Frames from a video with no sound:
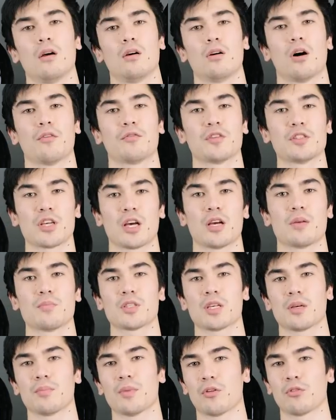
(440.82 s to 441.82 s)

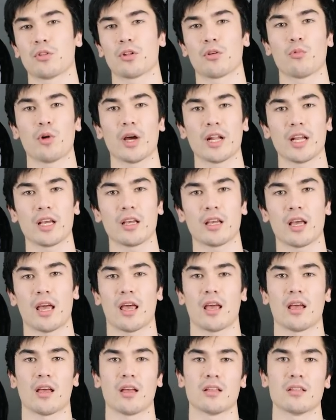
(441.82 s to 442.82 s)
Oftentimes I'm out in a wedding
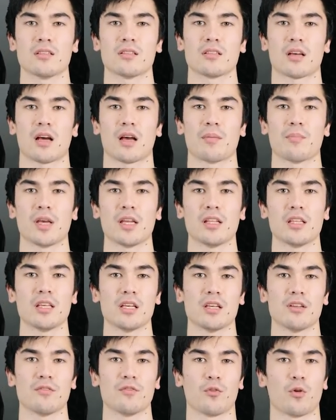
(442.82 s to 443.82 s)
and I may
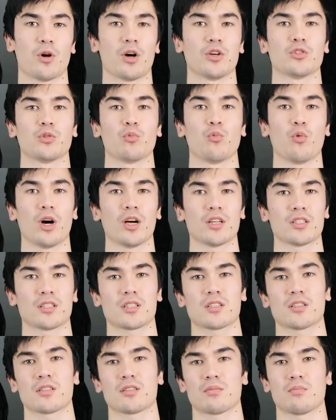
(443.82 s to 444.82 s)
need 400
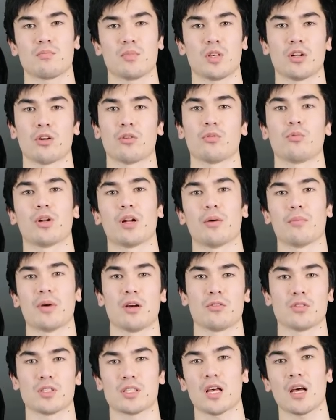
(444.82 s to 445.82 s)
watts, you know, when I'm
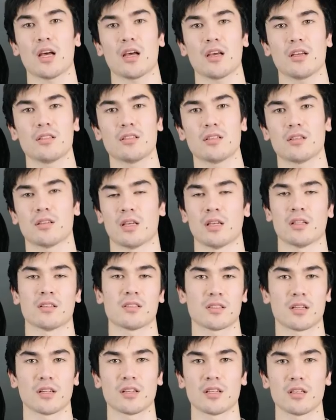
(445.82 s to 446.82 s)
outside in
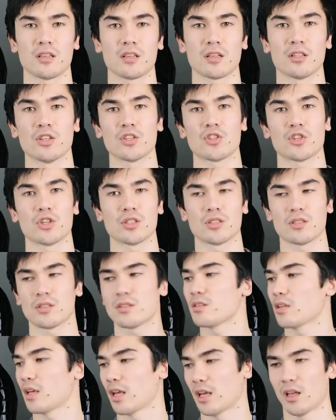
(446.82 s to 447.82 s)
sunny
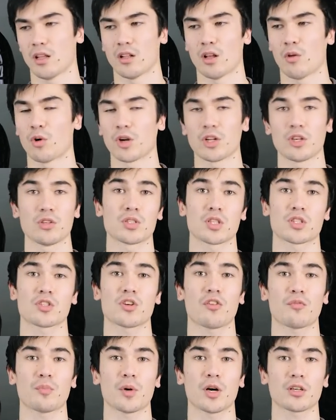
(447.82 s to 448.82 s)
conditions and I want to use a
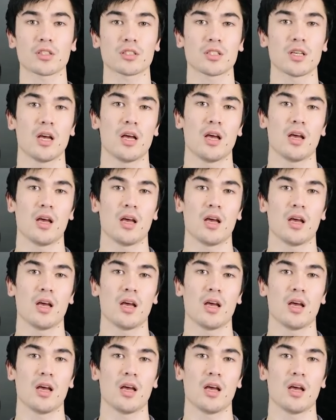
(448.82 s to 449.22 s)
softbox.